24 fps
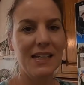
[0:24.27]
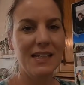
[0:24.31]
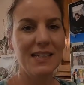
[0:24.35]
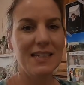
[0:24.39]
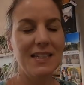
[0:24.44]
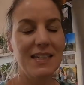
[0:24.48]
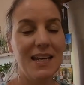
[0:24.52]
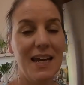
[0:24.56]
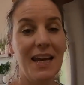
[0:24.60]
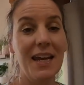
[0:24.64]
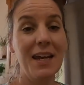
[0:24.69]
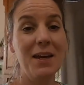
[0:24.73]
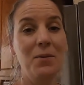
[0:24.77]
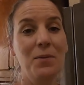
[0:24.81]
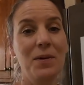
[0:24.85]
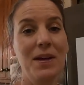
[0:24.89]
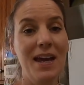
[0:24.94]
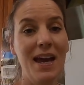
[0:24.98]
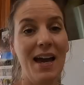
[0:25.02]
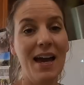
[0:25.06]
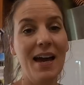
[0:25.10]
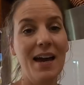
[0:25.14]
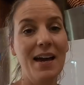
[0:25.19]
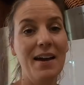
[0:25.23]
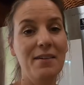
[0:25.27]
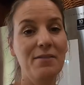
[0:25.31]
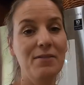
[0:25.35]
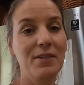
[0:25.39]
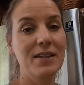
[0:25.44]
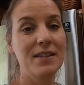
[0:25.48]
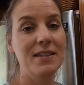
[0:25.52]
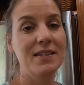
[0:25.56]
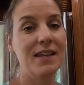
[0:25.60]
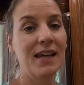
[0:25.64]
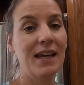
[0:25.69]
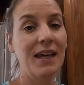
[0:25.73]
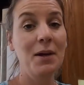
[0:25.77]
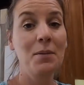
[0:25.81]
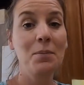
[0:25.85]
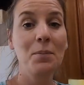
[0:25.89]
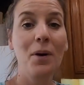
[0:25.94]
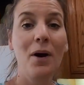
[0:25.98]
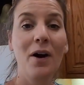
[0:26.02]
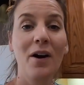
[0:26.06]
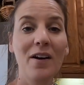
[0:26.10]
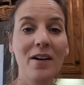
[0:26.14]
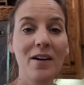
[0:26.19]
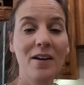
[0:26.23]
Today we have a second
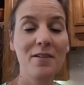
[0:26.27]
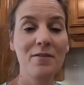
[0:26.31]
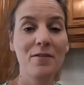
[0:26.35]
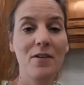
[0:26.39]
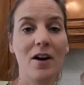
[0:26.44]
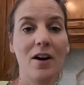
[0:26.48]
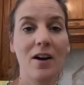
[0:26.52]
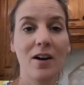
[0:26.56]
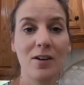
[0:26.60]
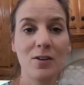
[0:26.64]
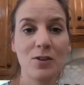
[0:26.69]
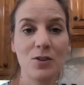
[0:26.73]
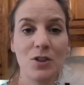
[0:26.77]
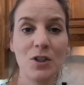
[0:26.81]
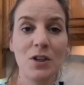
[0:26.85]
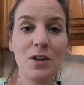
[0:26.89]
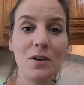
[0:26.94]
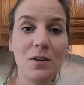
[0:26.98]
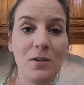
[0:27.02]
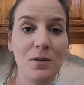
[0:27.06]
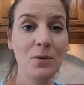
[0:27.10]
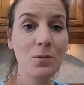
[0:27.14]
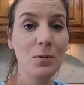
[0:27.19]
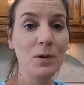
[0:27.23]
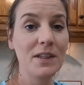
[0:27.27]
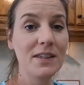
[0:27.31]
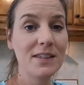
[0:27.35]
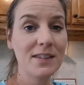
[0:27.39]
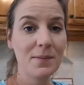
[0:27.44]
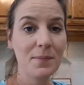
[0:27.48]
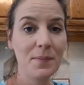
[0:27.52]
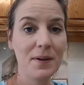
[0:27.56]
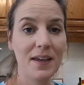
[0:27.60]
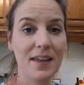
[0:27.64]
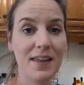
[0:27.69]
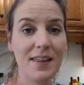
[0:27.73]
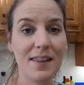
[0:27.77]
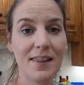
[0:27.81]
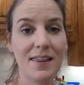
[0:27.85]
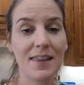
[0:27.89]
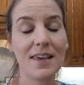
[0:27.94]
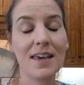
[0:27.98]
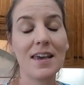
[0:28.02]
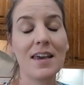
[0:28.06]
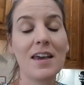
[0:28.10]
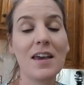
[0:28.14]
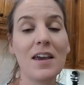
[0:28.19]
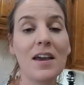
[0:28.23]
part of our June once a month
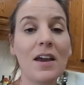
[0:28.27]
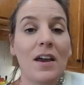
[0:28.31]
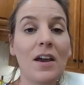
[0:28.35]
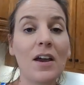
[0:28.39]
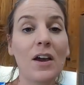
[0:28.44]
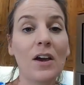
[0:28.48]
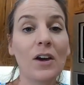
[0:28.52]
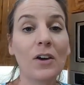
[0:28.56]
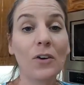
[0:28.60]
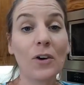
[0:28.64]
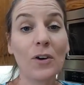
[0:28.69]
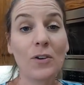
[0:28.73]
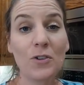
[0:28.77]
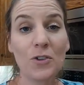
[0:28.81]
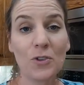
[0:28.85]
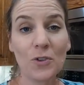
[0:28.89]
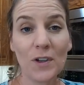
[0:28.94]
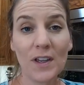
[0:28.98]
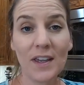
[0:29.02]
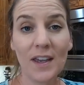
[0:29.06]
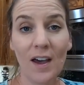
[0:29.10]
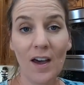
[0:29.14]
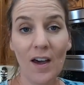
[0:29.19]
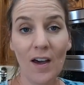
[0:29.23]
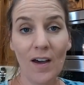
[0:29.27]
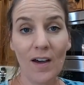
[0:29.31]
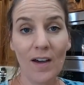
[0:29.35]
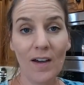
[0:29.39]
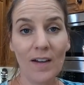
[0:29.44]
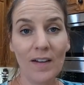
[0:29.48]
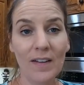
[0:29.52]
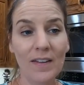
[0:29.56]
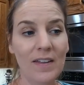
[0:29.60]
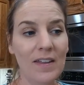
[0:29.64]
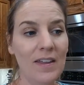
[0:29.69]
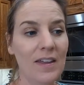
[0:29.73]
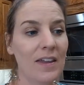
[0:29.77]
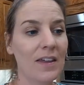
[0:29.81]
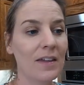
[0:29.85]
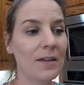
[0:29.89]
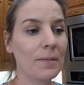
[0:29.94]
grocery haul.